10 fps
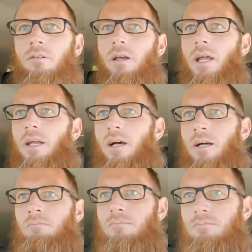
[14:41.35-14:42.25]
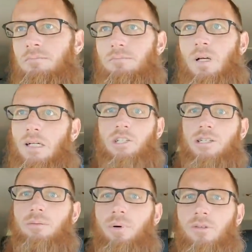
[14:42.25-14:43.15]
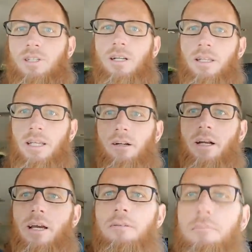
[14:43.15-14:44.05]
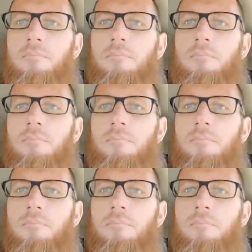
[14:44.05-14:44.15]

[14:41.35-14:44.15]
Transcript: And I just didn't post it on the internet.